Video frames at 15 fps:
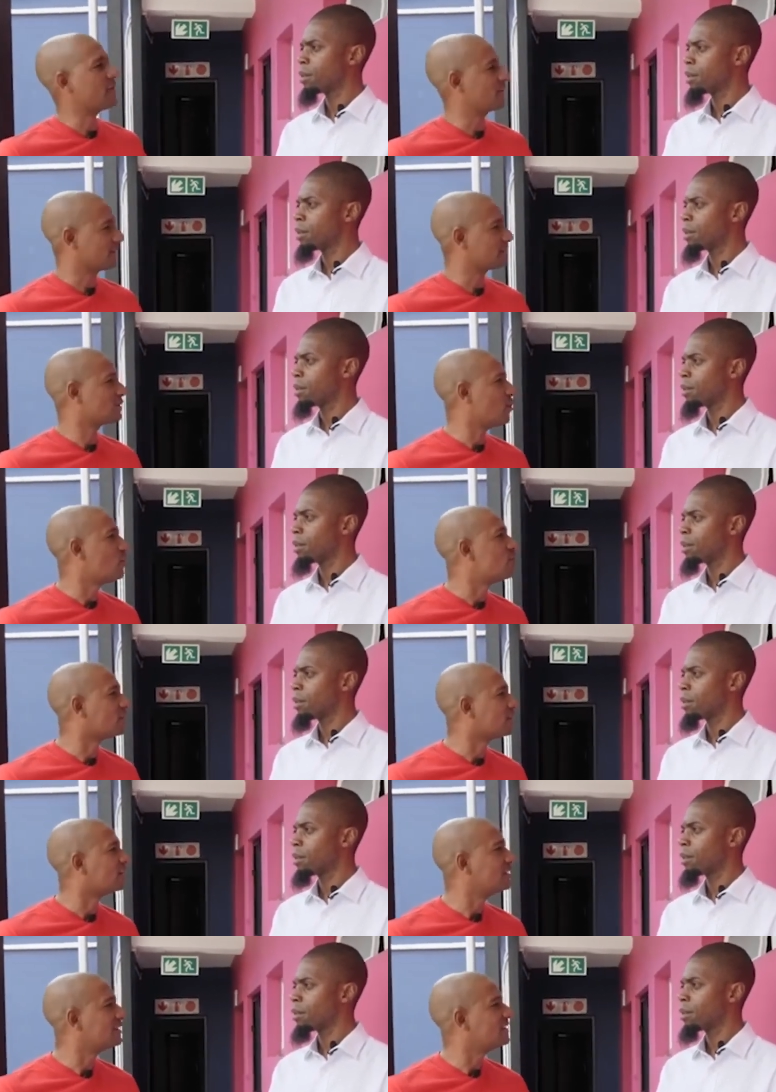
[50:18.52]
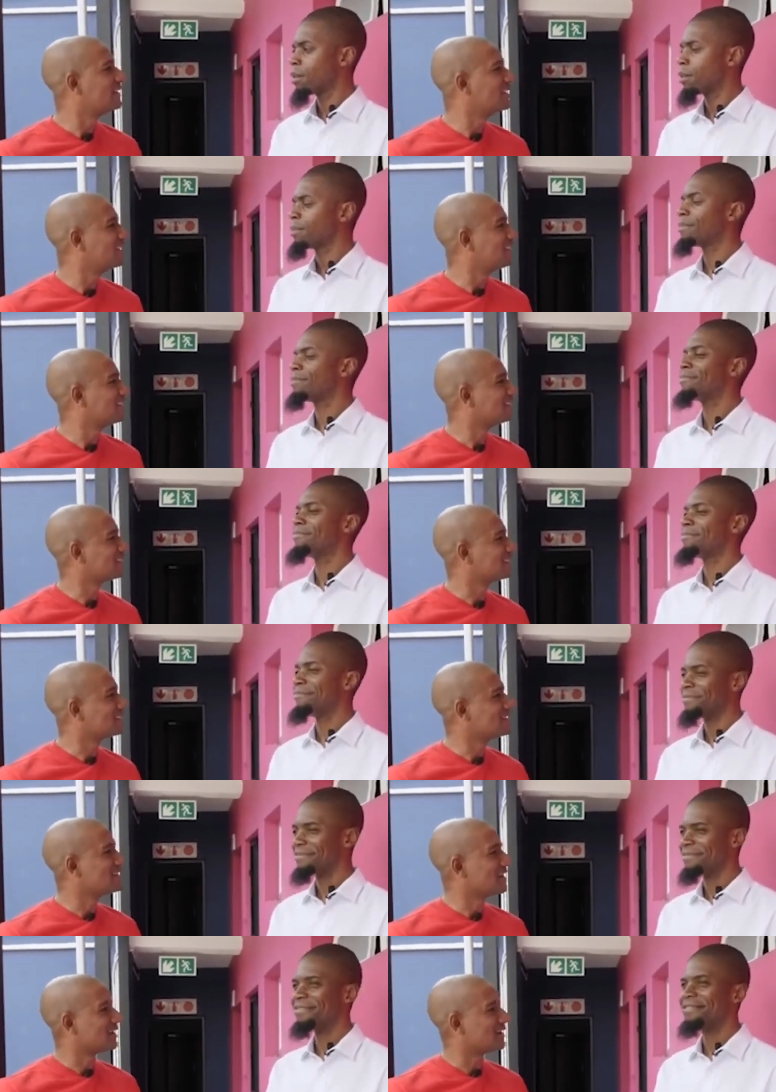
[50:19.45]
Speaker 1: Now that it's over,
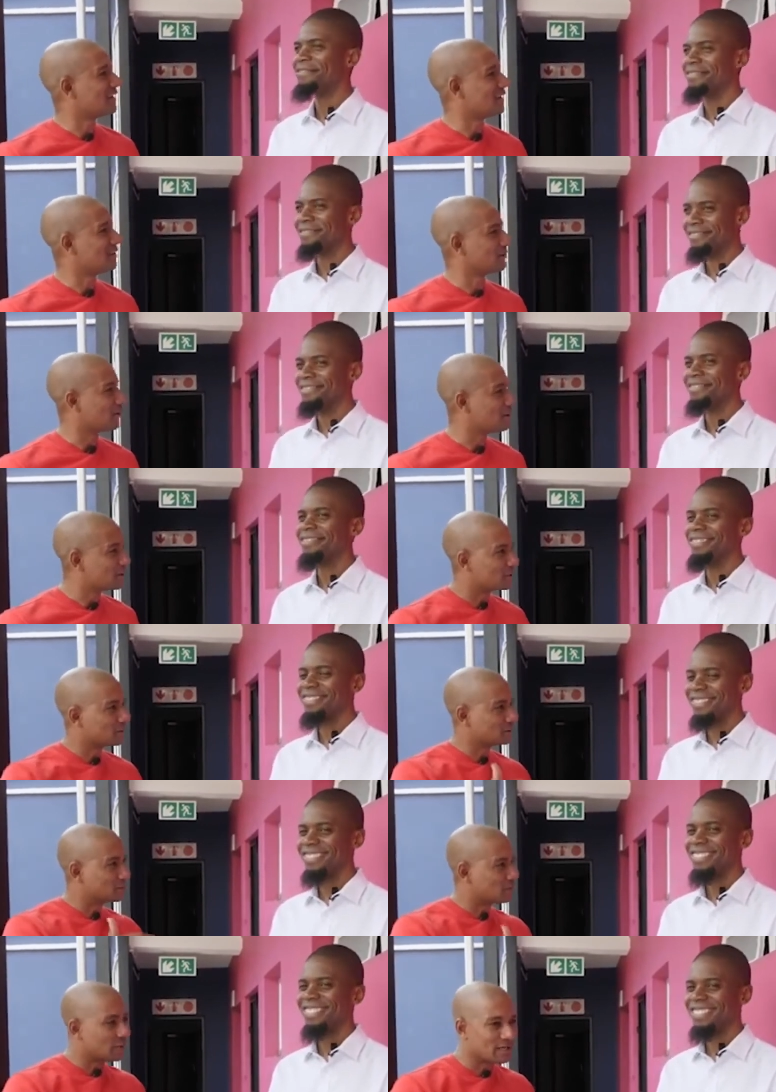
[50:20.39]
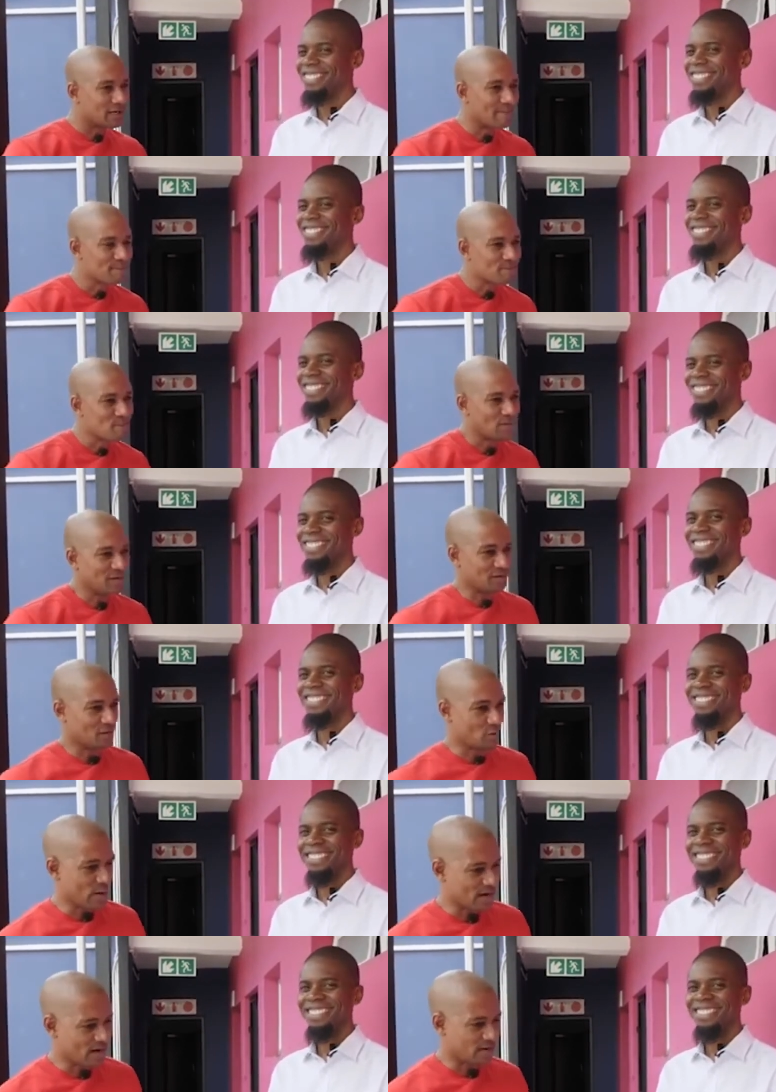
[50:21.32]
sitting and, and going through it, and then
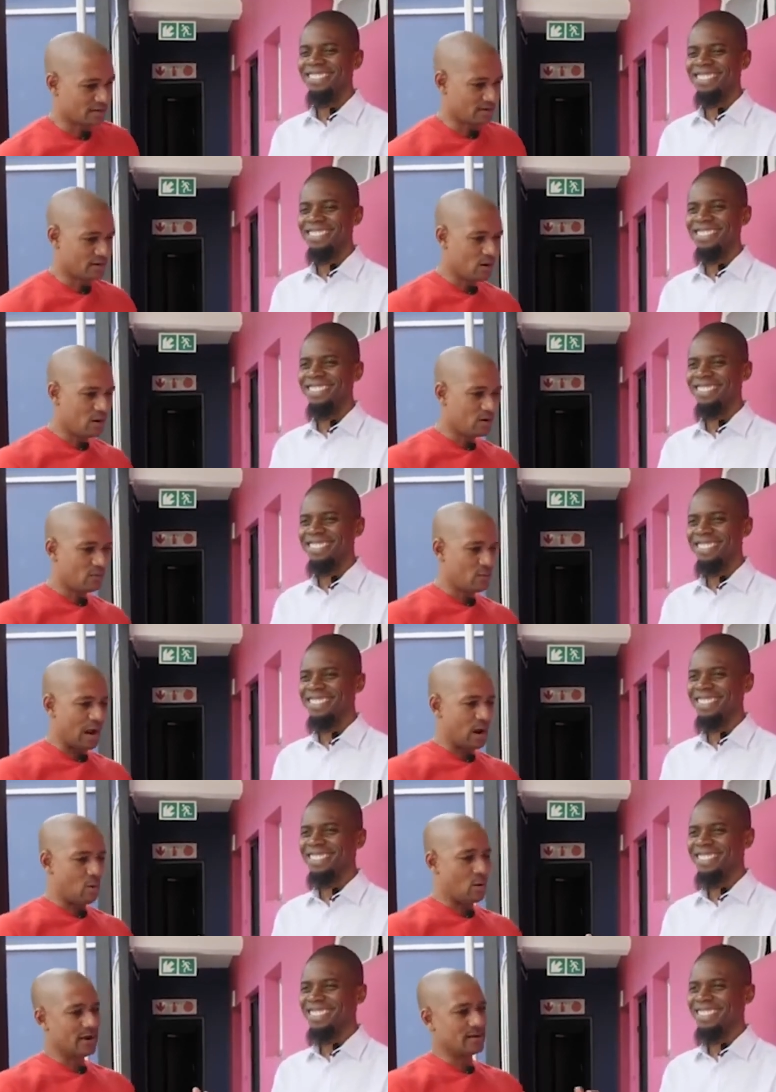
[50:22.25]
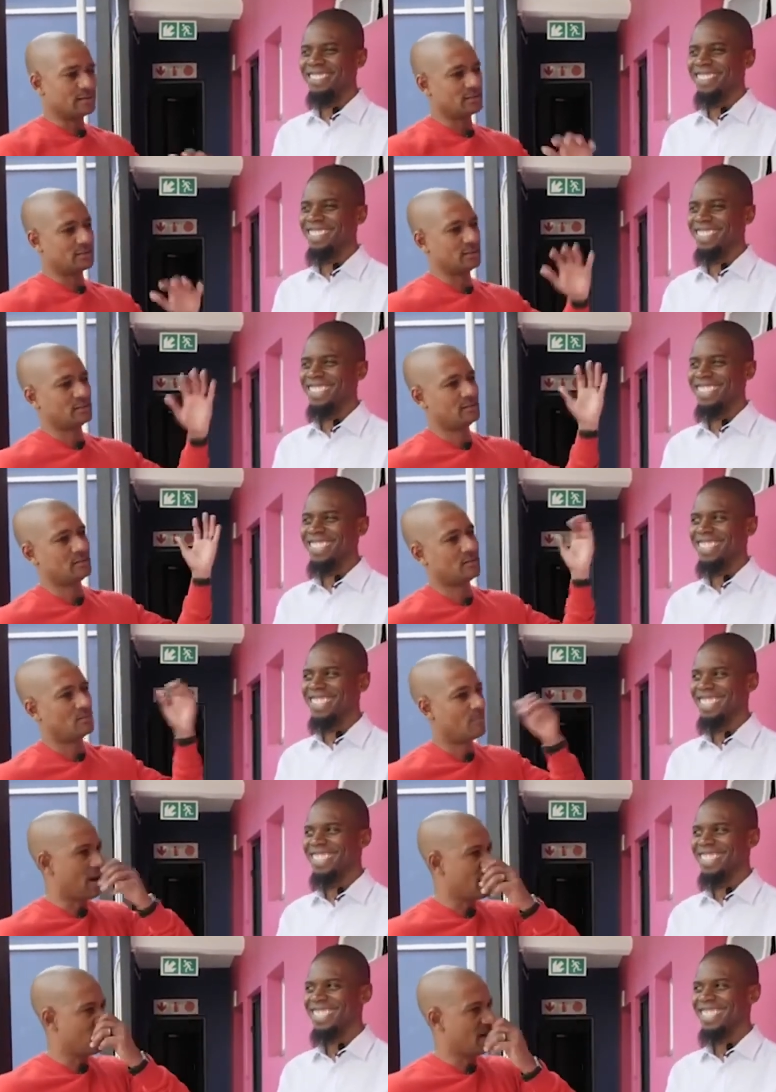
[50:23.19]
going out and no, I want
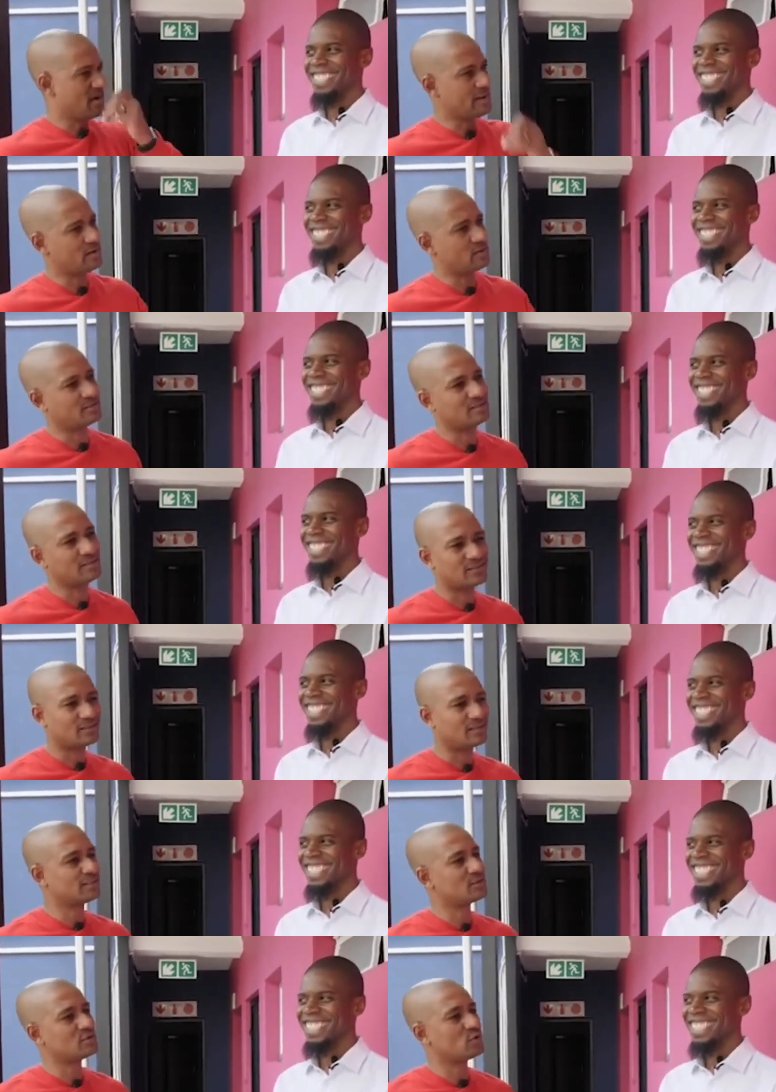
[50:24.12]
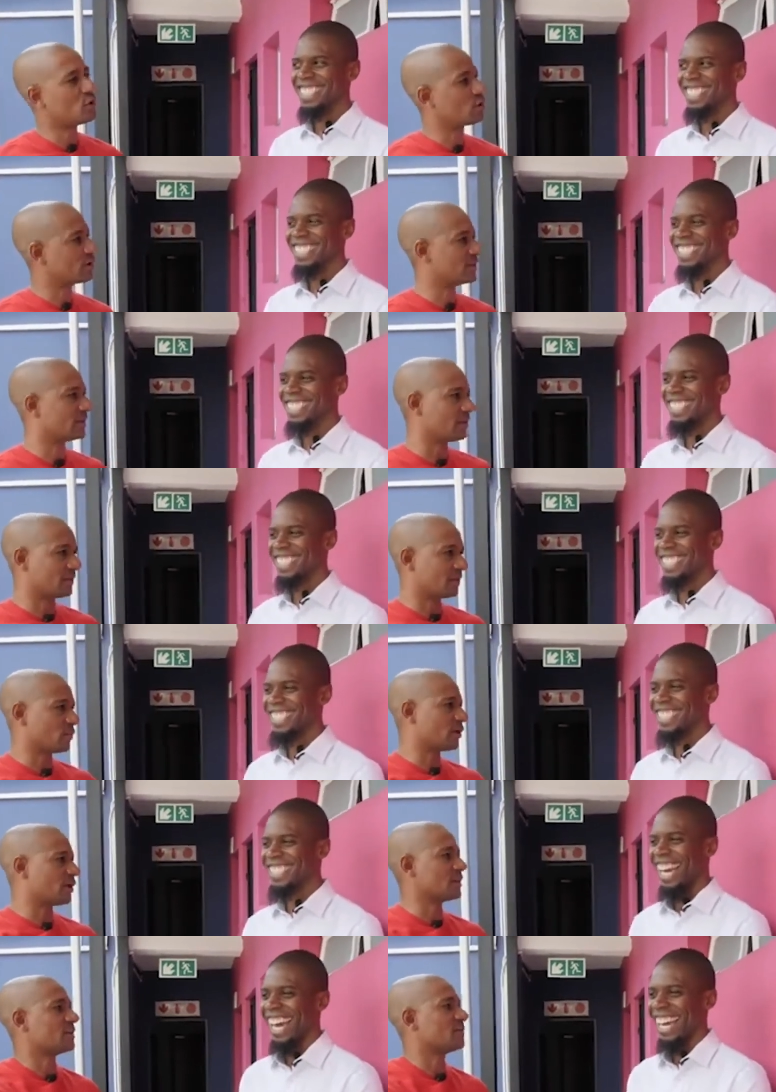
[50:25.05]
my million. We said, listen, you're not going to get that.
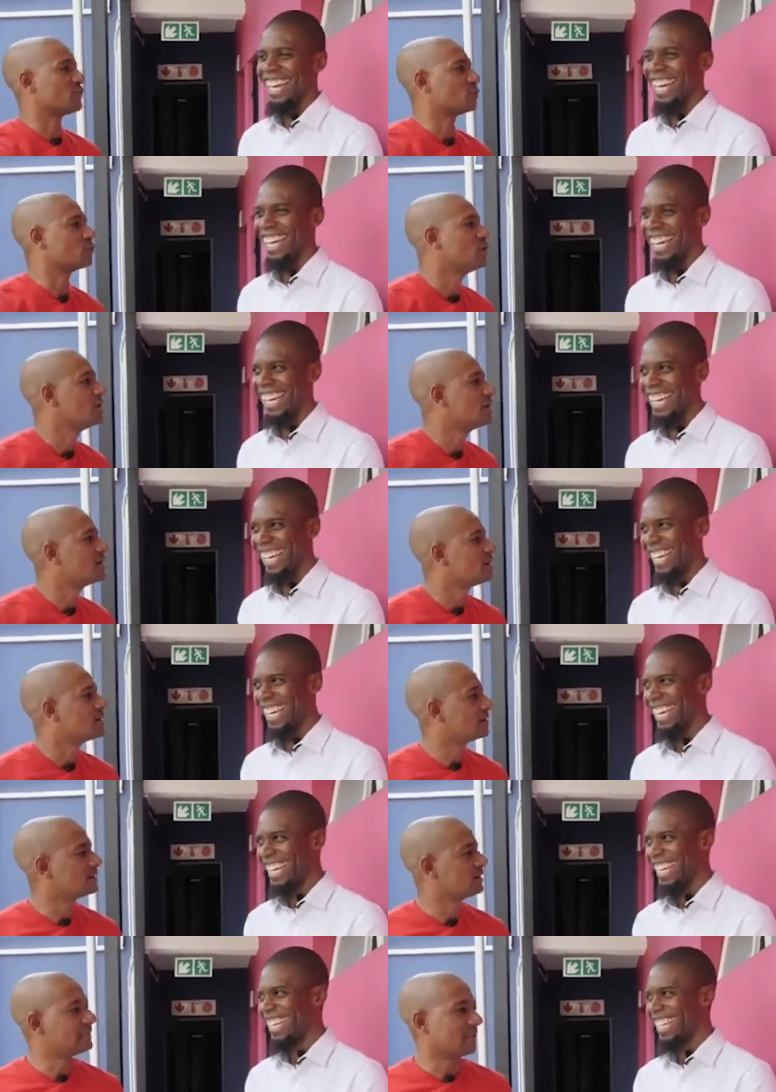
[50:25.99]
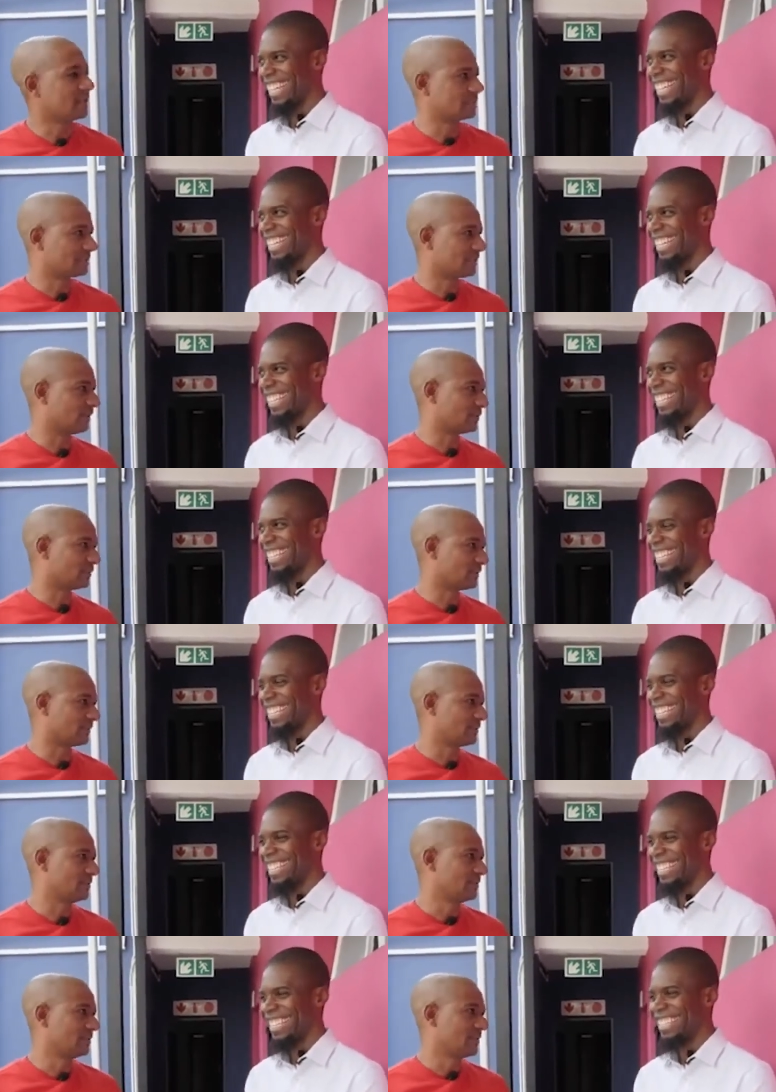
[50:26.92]
We're going to give you three hundred thousand.